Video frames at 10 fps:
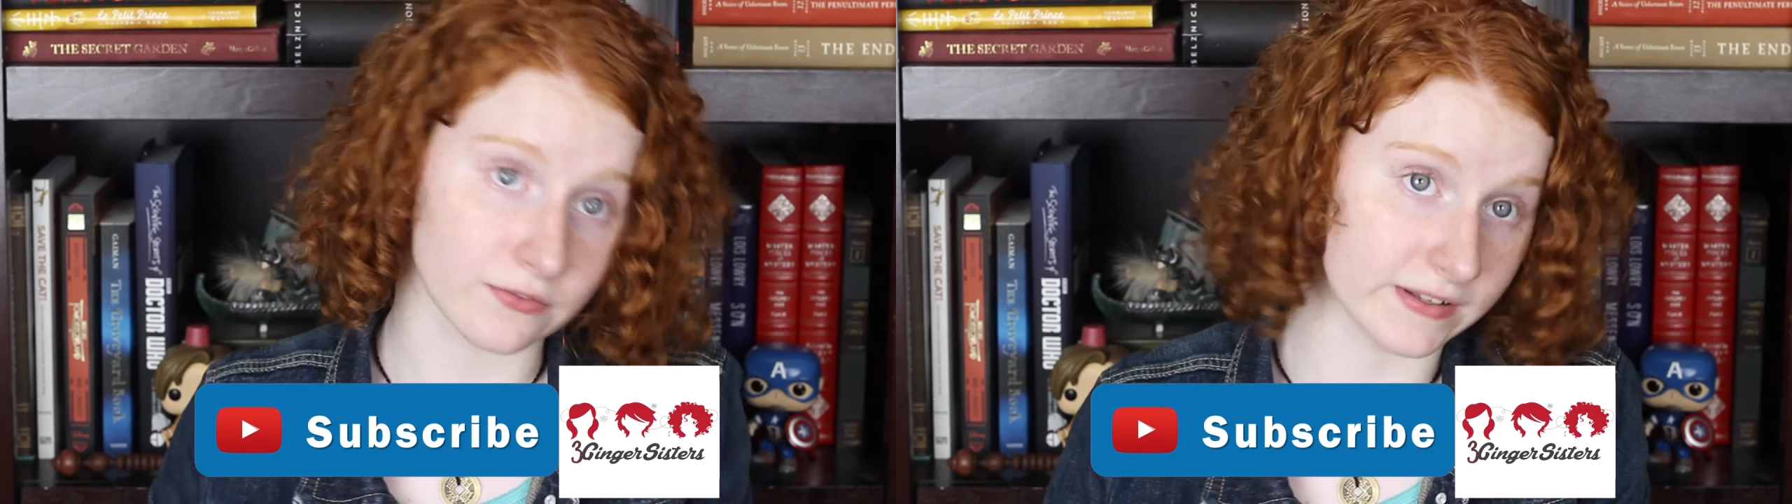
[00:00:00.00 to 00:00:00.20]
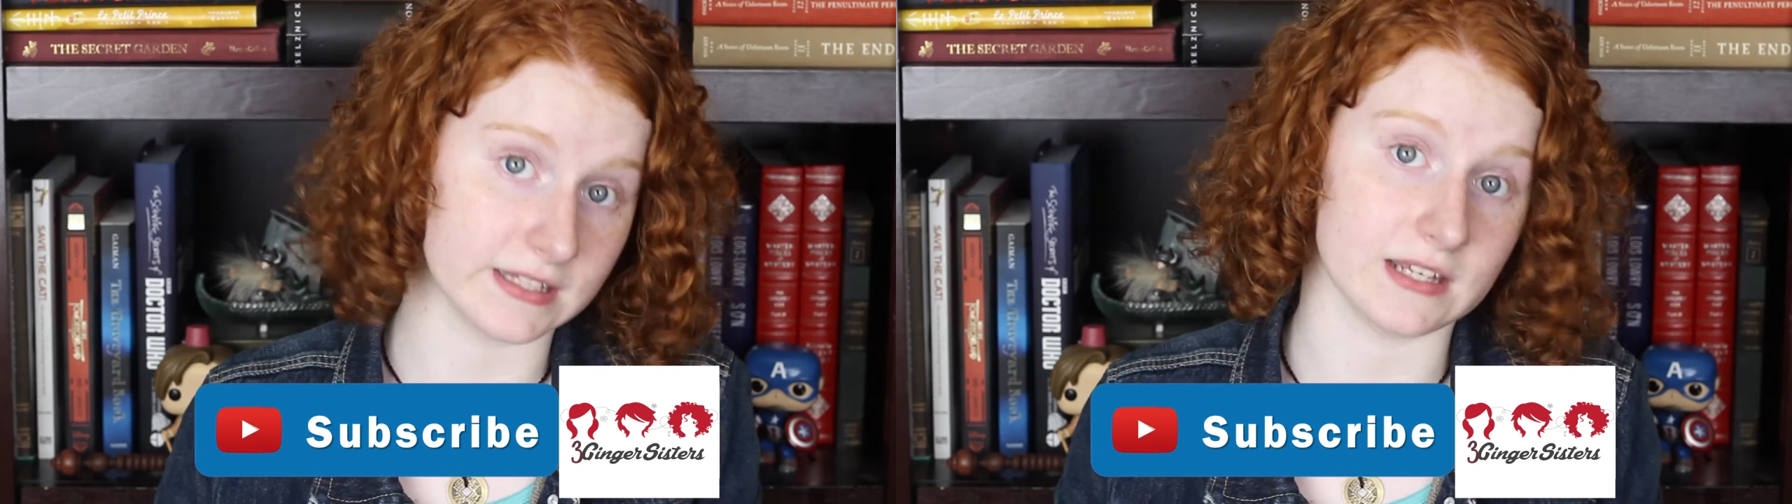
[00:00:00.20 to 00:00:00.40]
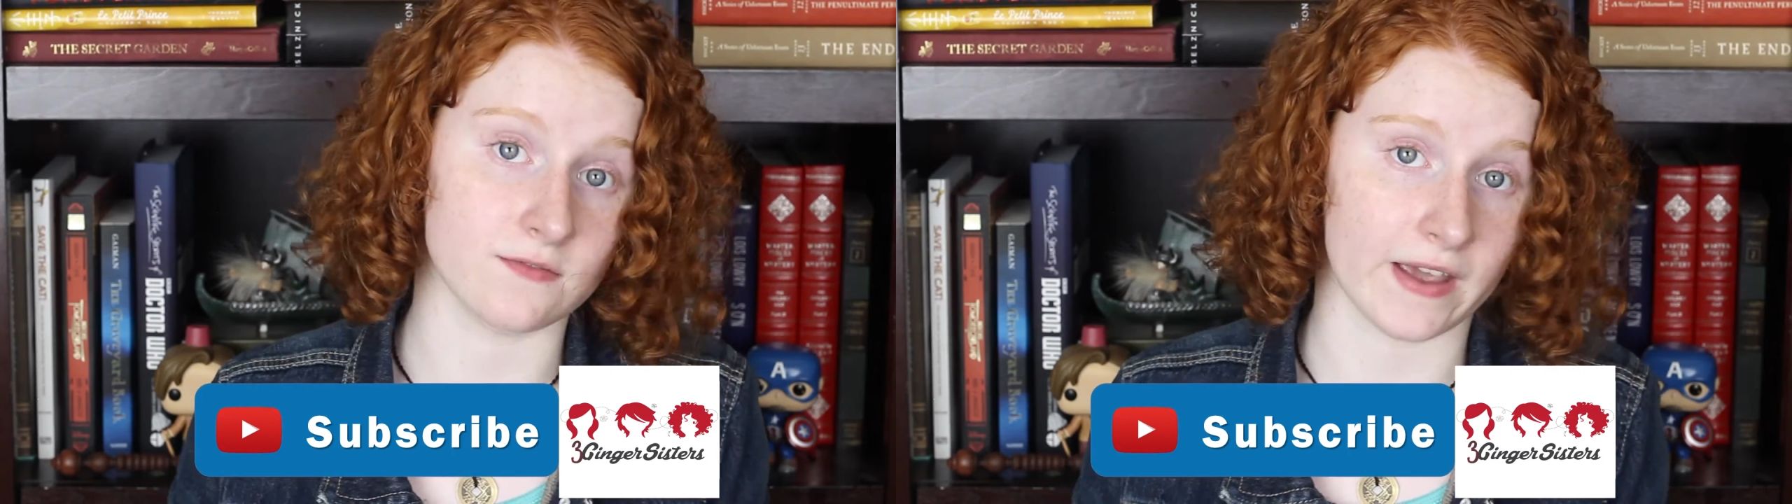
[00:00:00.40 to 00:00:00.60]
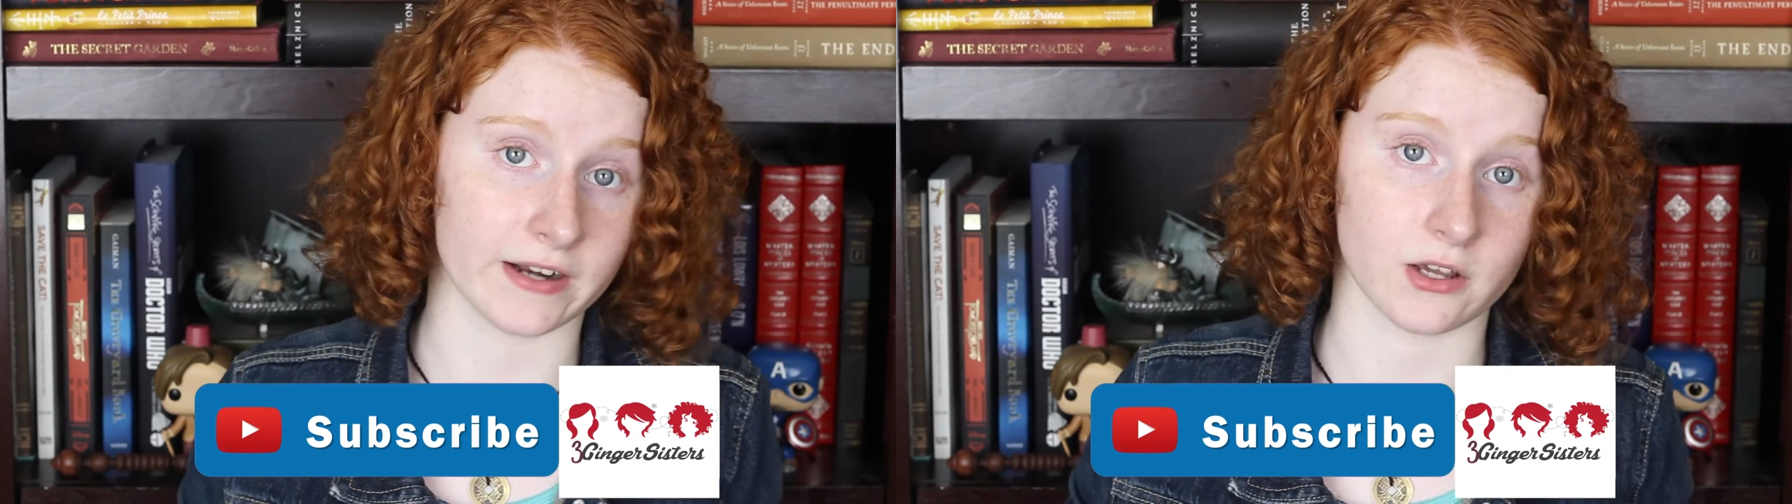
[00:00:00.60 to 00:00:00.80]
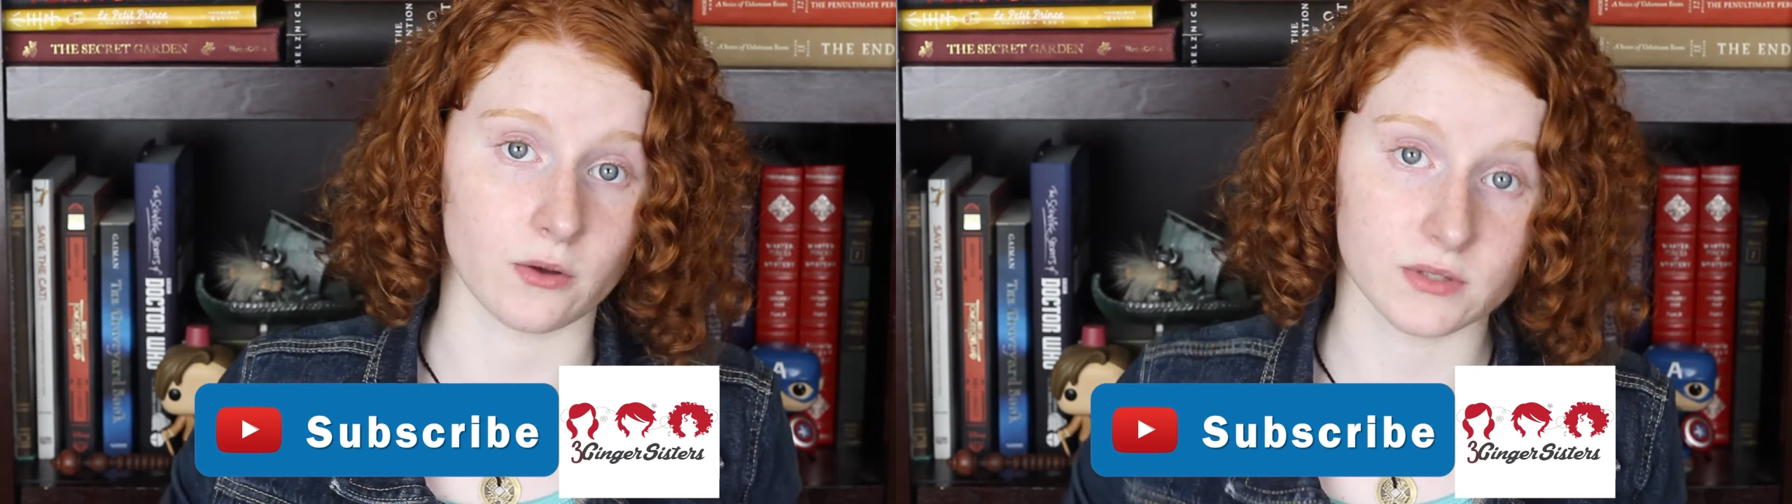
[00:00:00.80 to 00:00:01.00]
Vincent
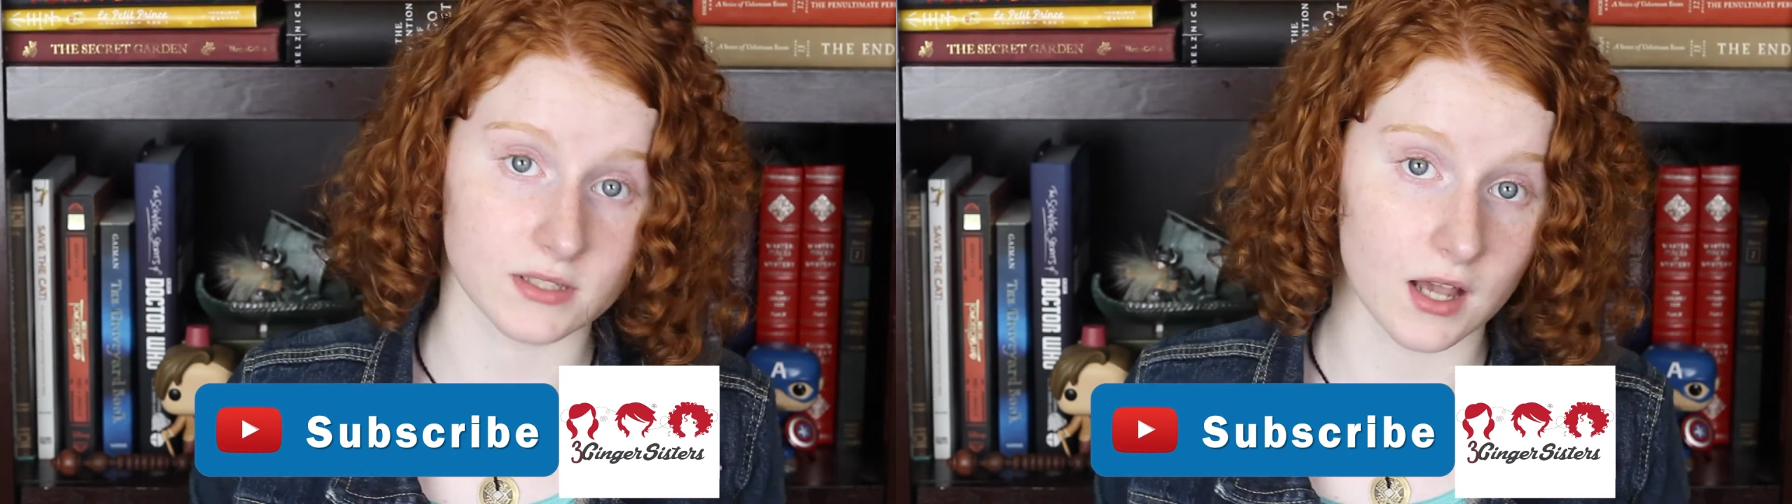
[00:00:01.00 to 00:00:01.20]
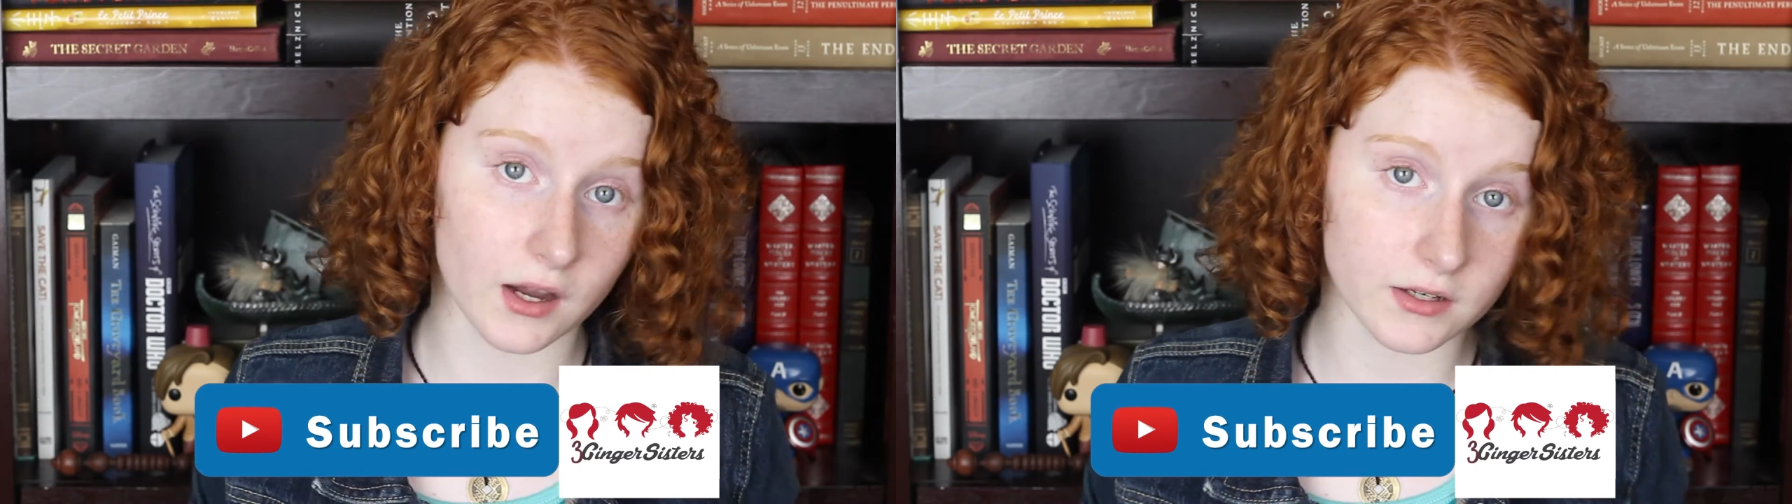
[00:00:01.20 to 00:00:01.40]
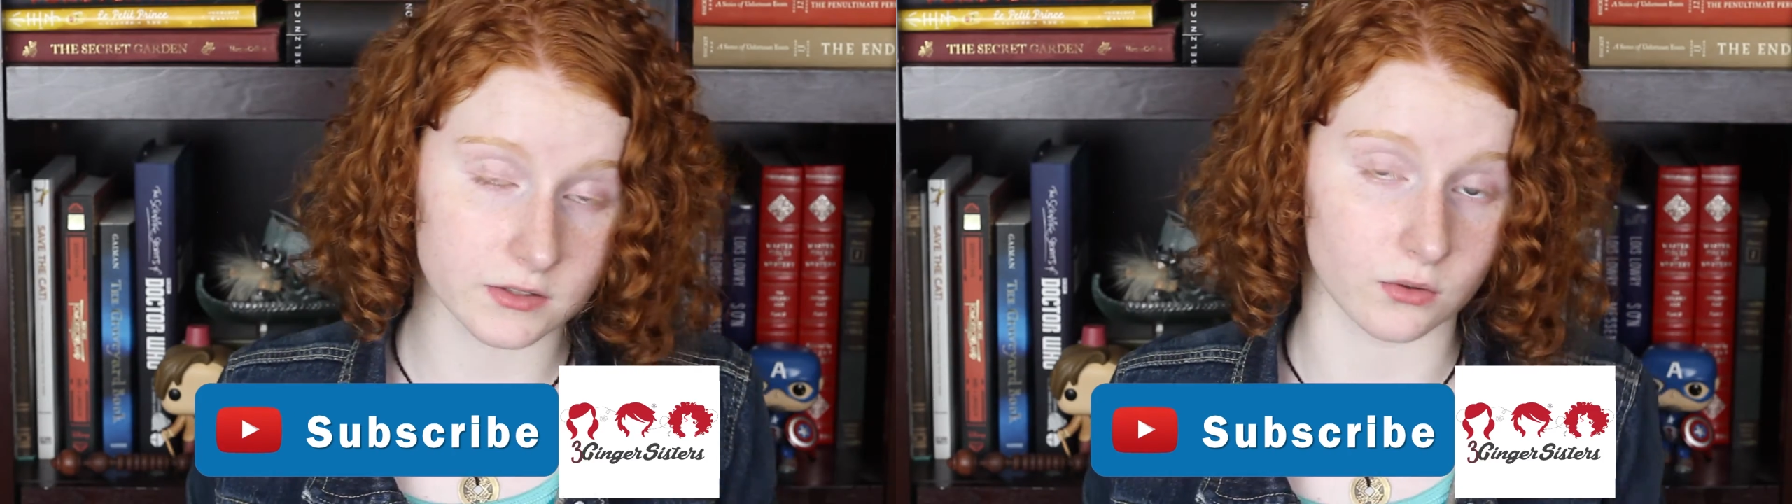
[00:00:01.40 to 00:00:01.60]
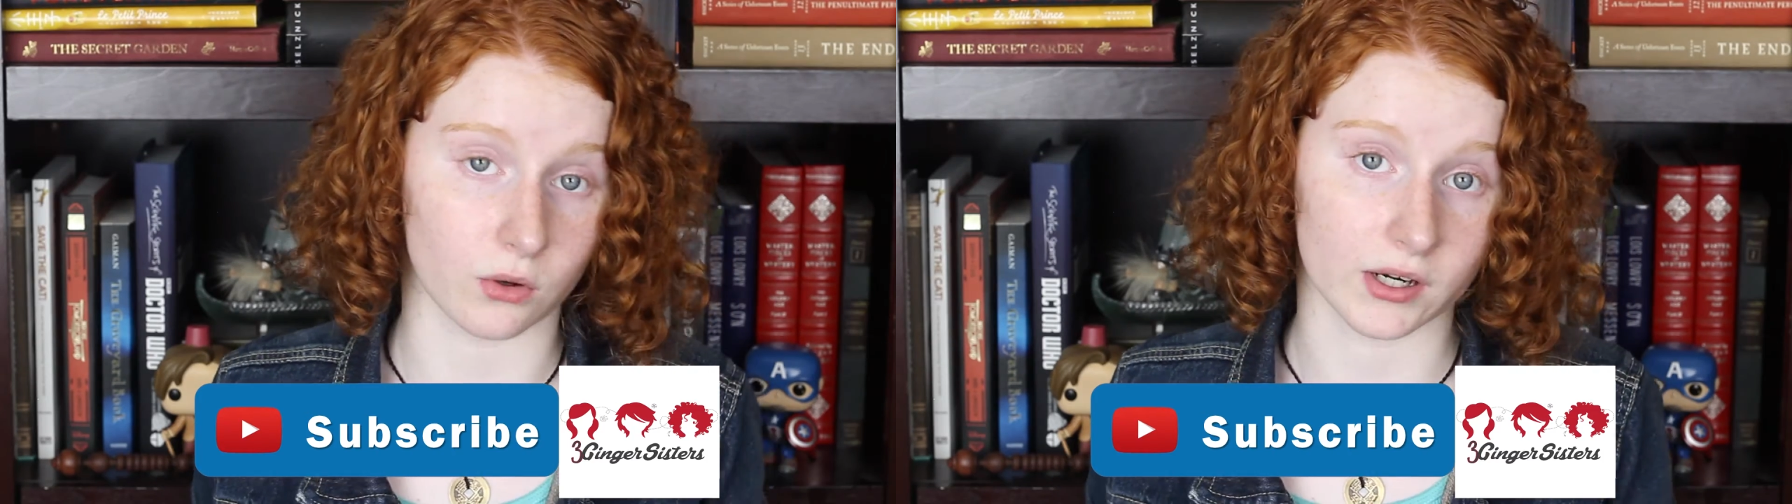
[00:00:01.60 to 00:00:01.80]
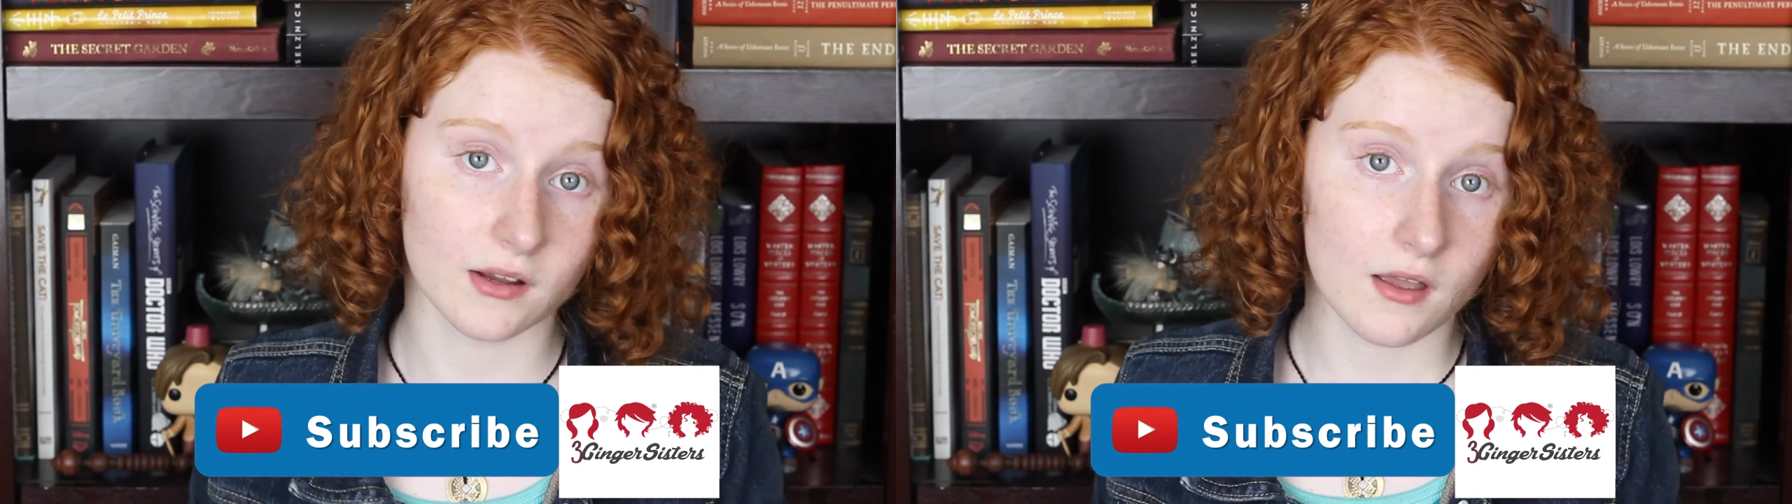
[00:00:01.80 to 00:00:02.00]
Van Gogh socks or